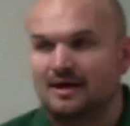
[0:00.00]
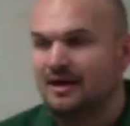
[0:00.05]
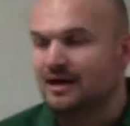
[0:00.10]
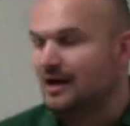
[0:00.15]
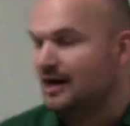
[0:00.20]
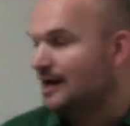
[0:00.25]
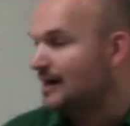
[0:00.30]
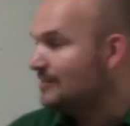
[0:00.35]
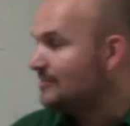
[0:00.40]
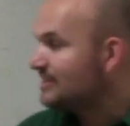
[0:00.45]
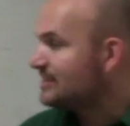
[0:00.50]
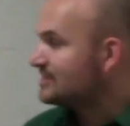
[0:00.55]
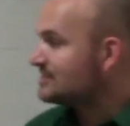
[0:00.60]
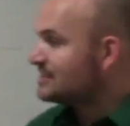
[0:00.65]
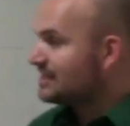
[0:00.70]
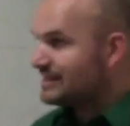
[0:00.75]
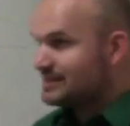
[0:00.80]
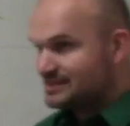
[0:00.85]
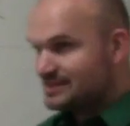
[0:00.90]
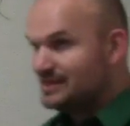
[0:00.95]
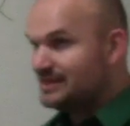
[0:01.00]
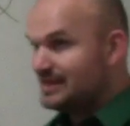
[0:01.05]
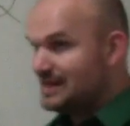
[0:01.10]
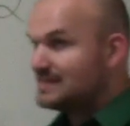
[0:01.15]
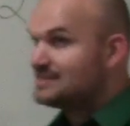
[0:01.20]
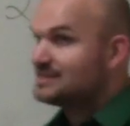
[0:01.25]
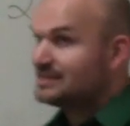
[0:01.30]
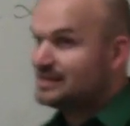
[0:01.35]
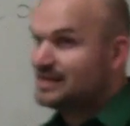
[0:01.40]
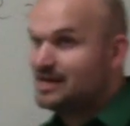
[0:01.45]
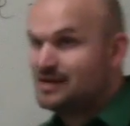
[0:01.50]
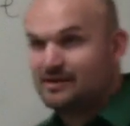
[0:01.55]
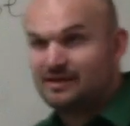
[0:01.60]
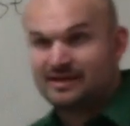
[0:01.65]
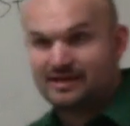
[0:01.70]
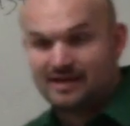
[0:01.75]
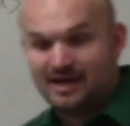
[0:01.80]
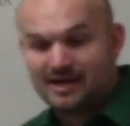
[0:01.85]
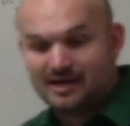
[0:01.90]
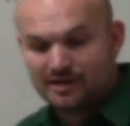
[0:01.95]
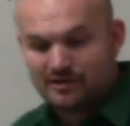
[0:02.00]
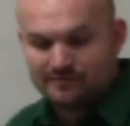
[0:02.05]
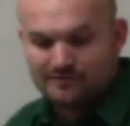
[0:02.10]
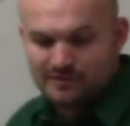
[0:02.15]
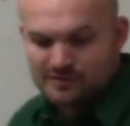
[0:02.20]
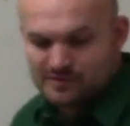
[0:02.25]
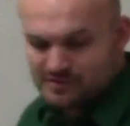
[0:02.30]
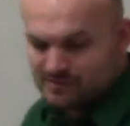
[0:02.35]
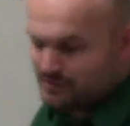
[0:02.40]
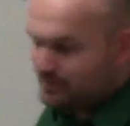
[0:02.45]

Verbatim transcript: Because like I said, yes, it can get kind of confusing